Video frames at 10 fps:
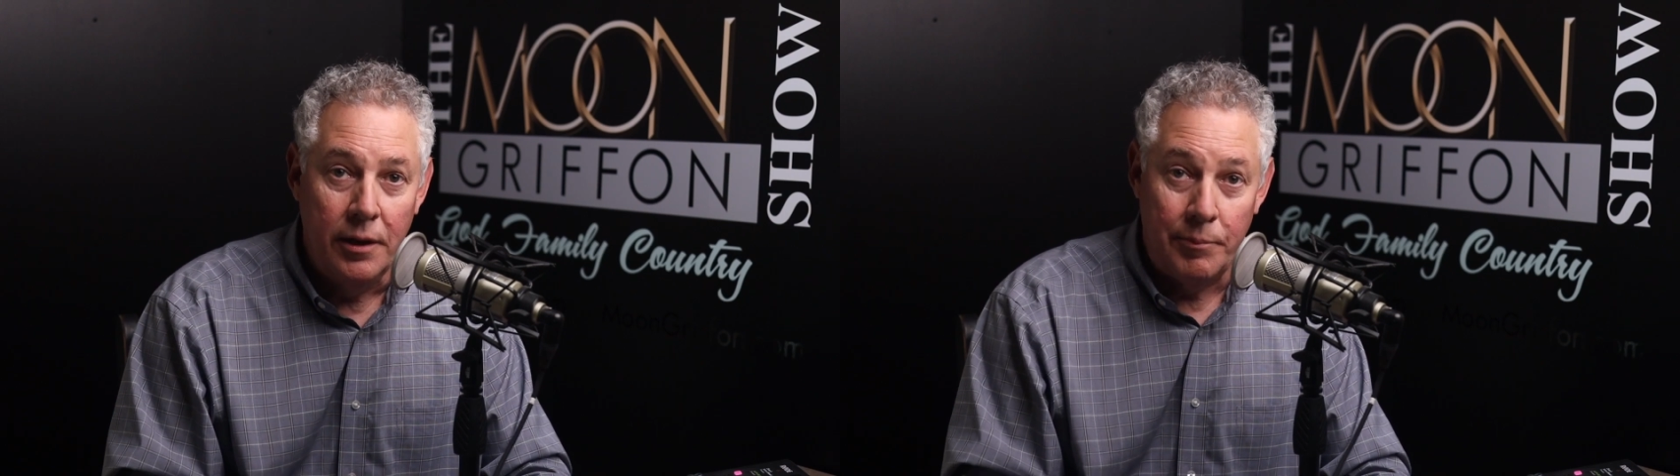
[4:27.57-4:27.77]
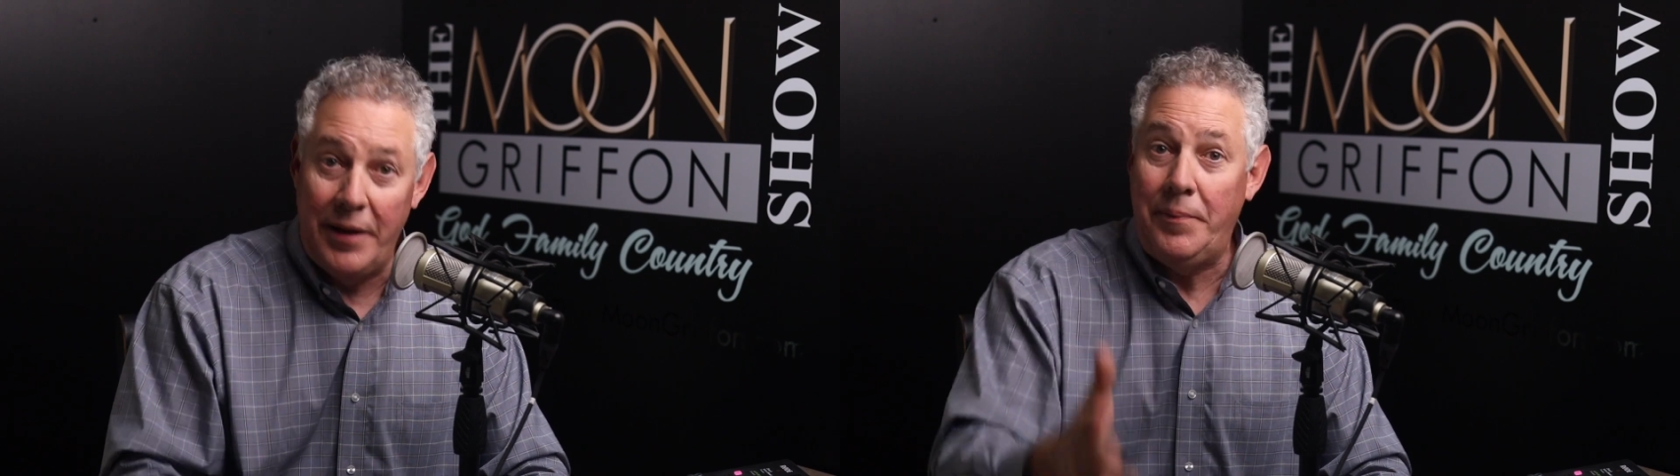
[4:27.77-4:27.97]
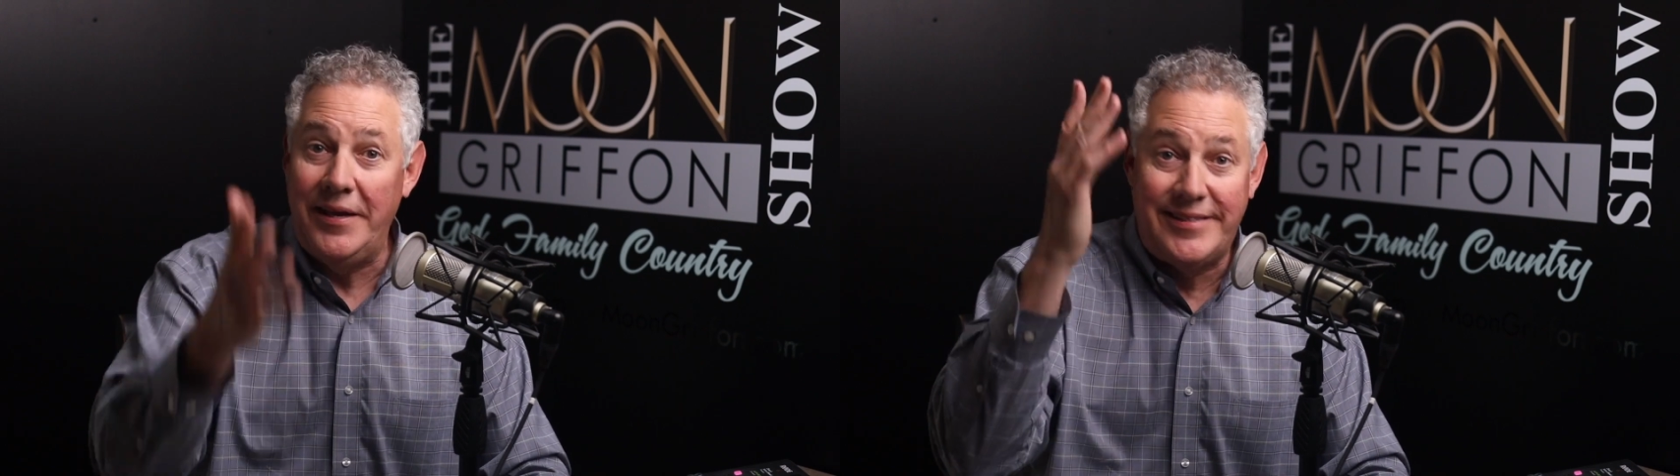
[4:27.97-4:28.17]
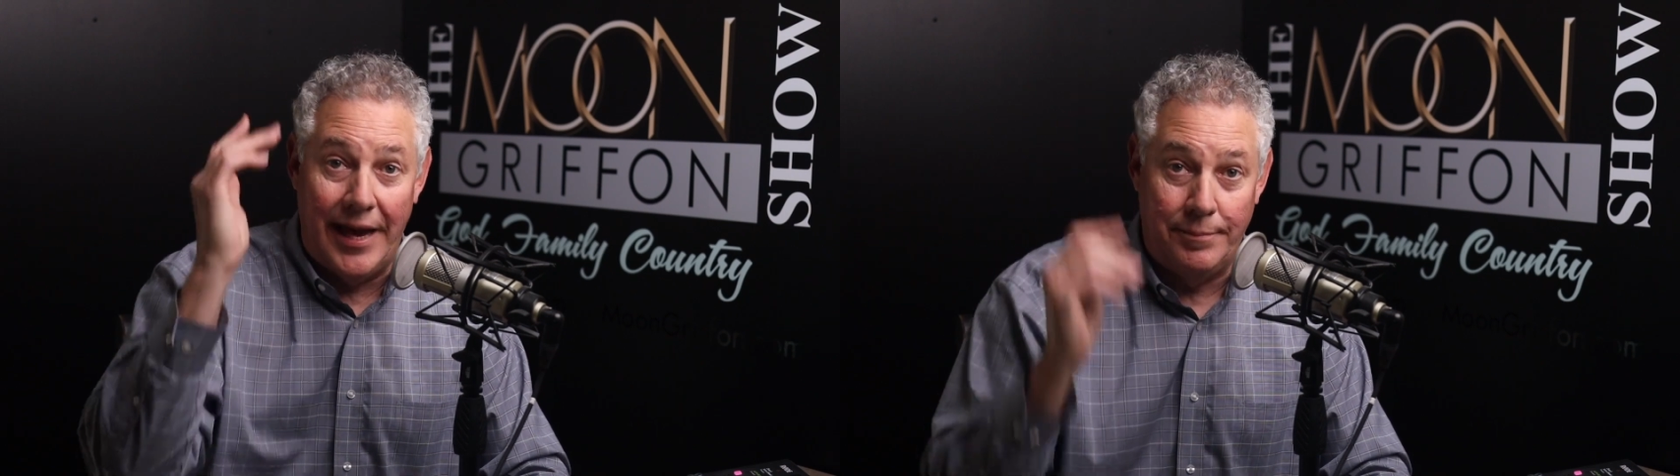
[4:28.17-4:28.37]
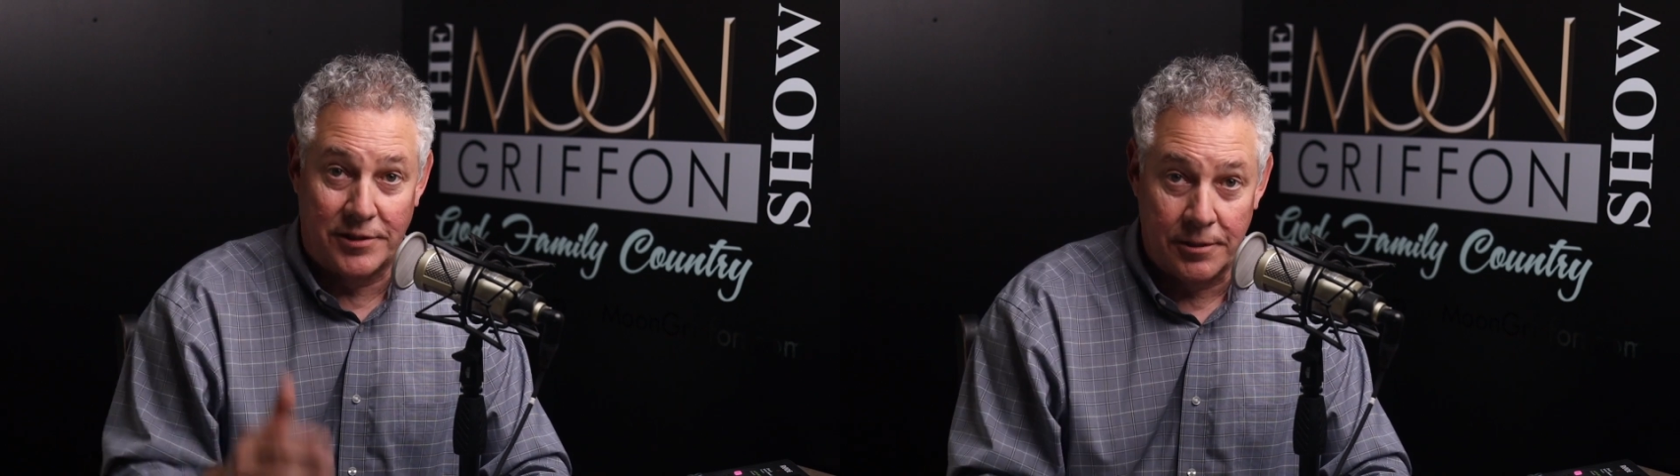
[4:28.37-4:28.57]
PP
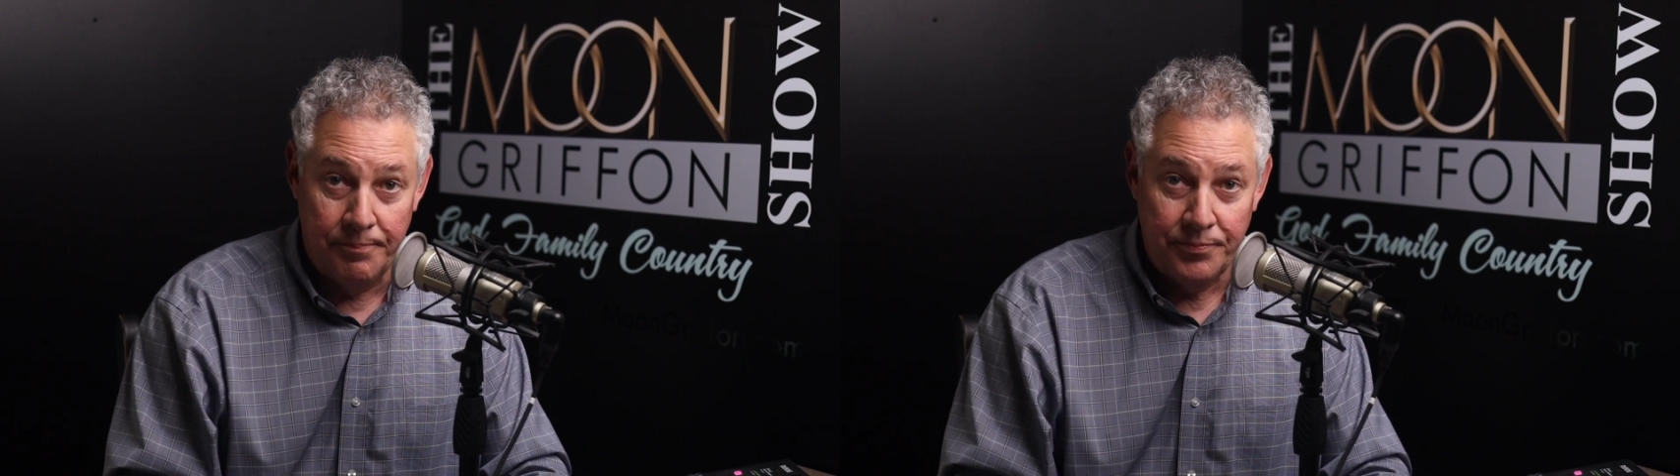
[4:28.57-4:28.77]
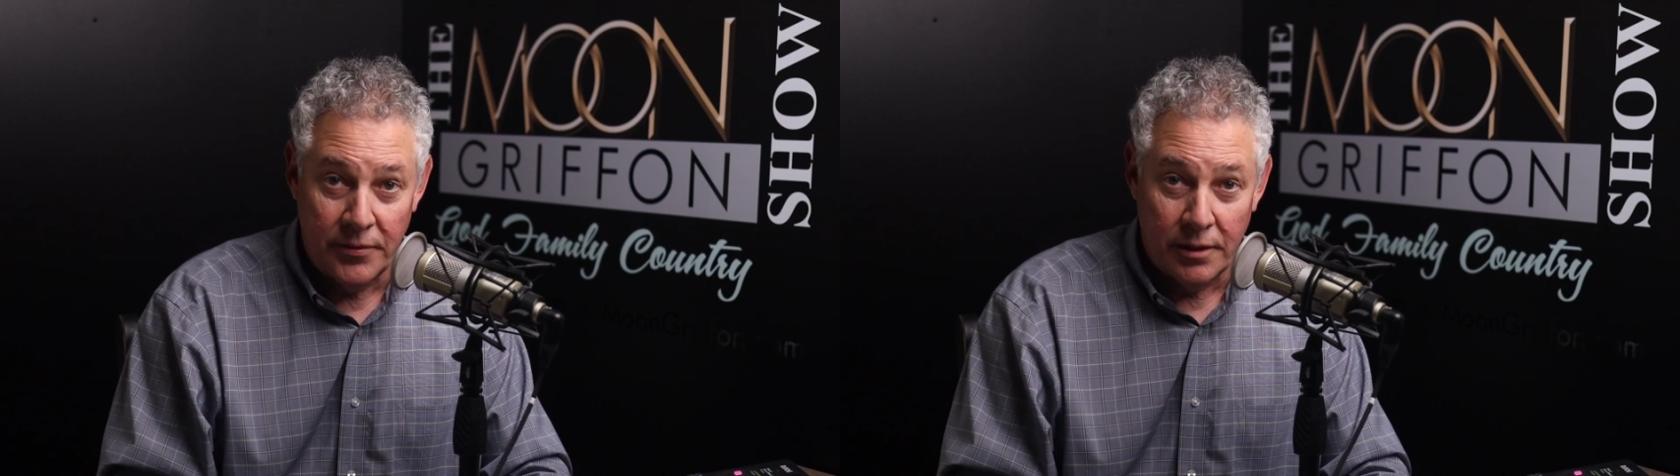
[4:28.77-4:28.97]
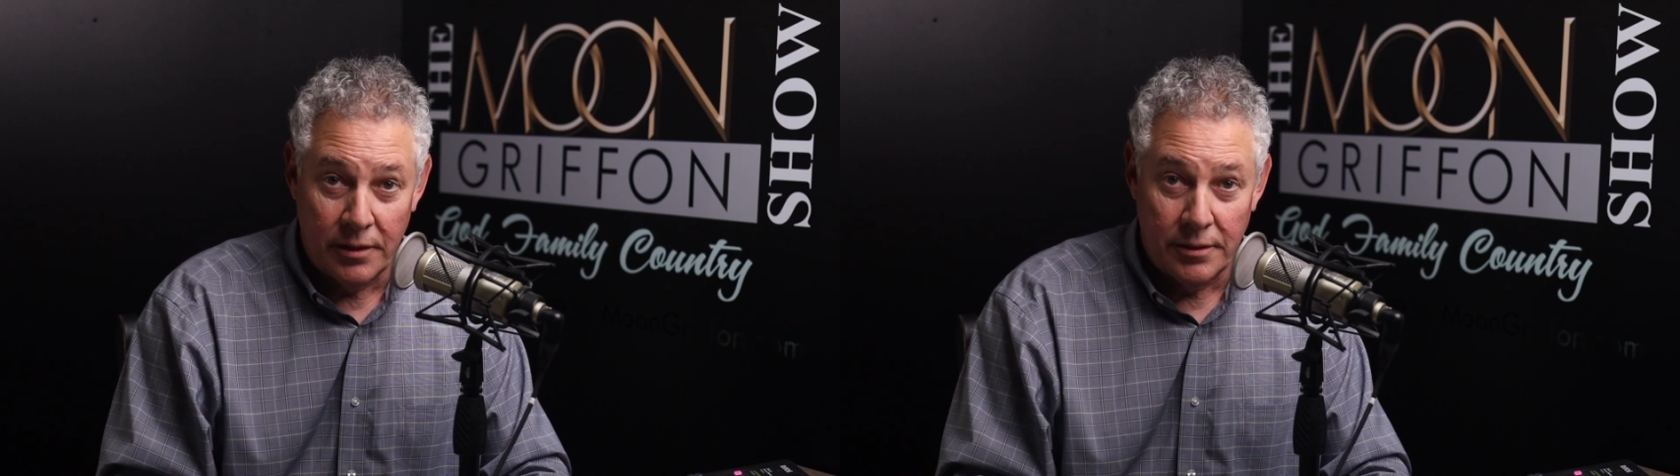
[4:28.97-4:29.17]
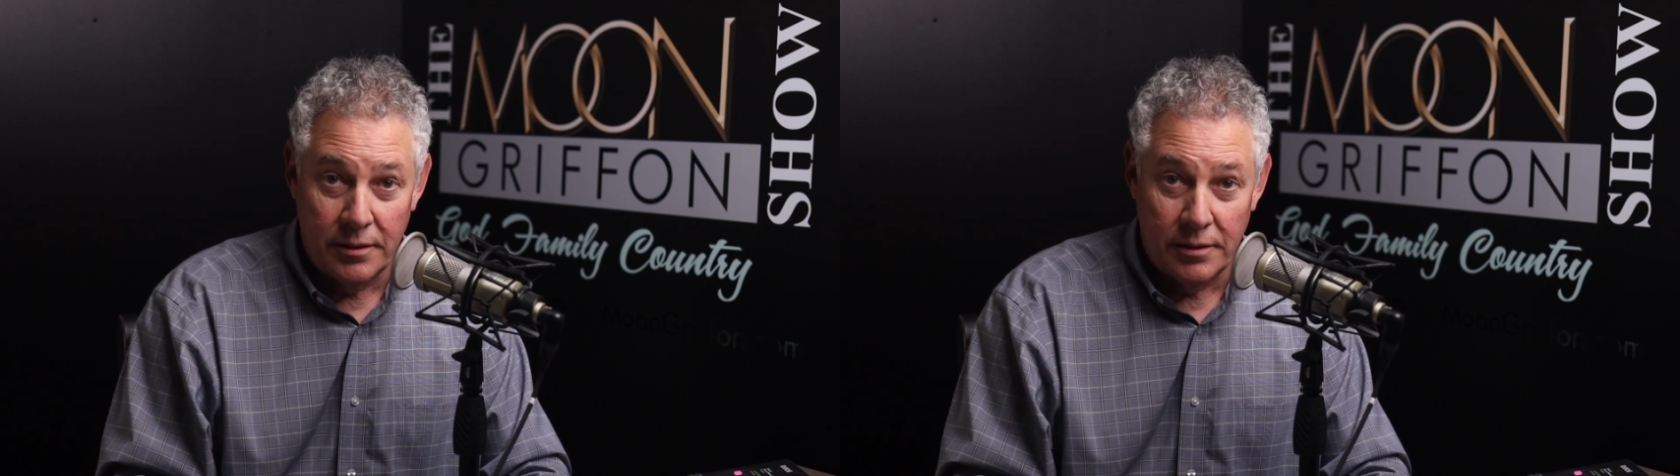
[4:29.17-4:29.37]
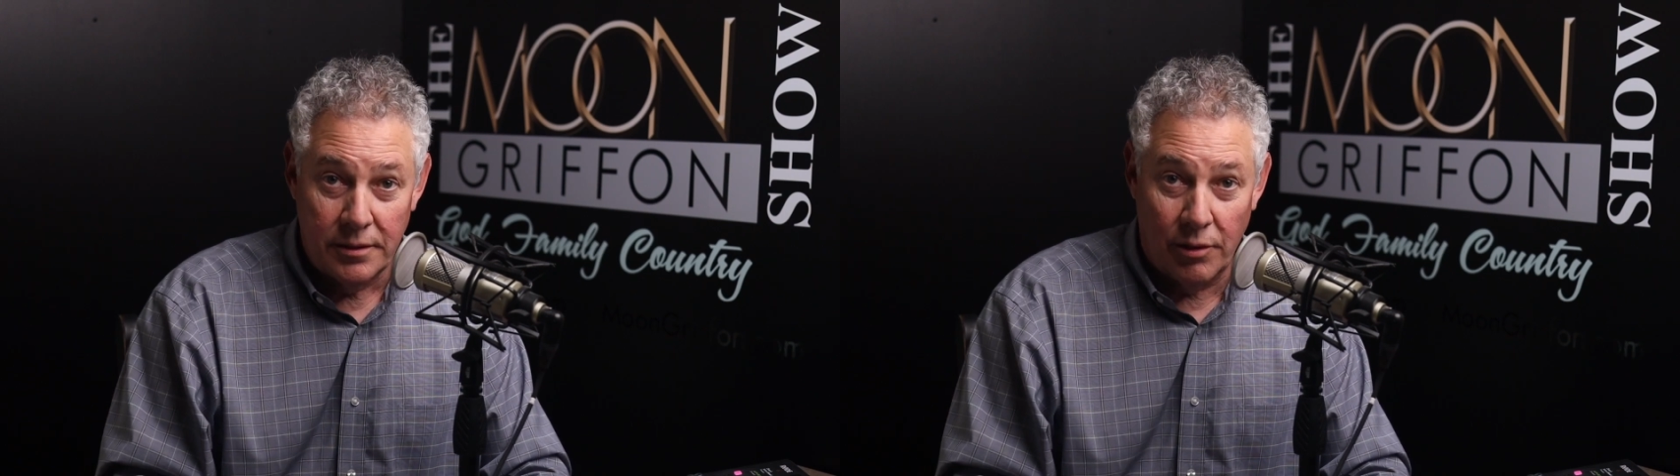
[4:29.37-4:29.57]
tapes.
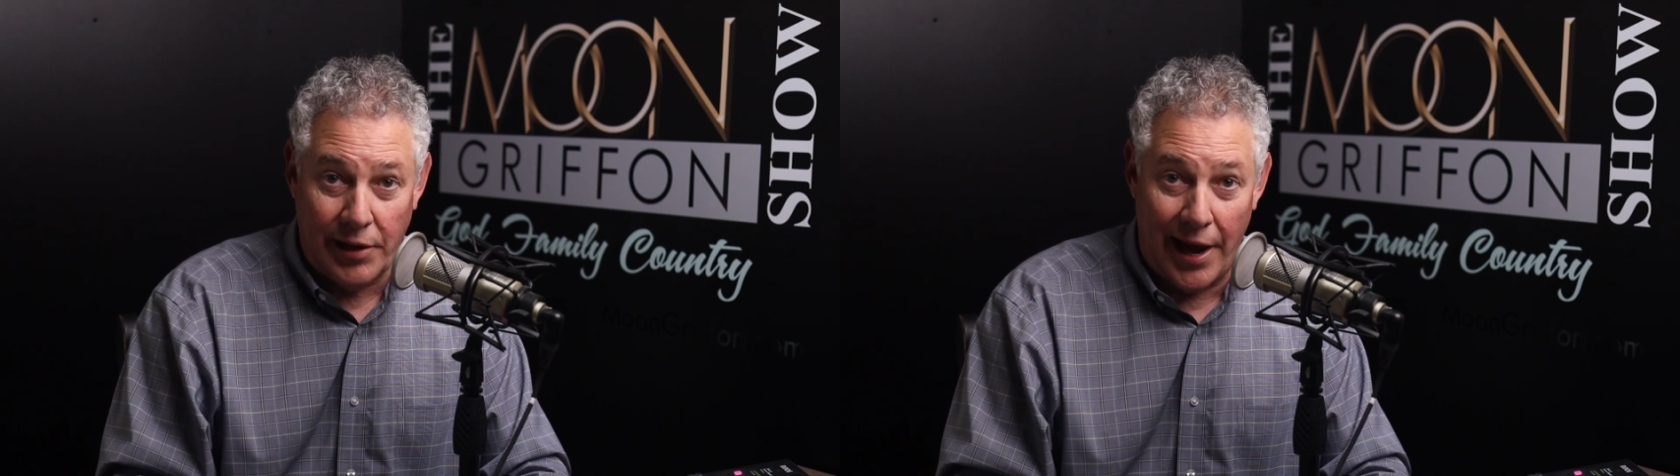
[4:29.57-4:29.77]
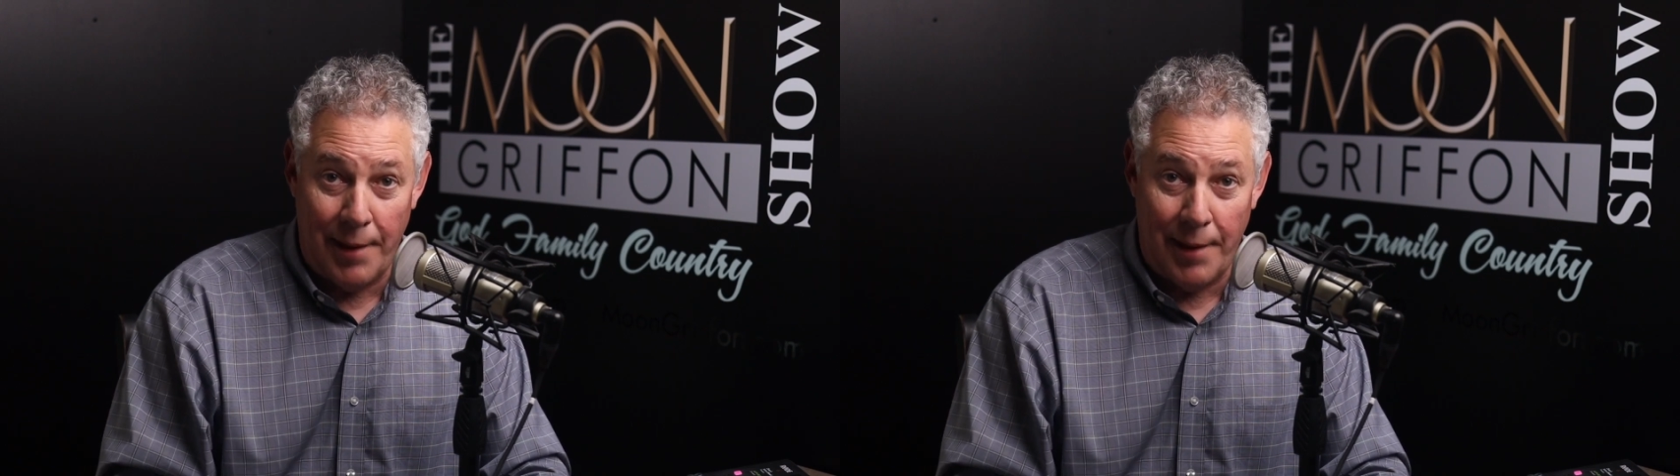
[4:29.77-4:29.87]
Okay,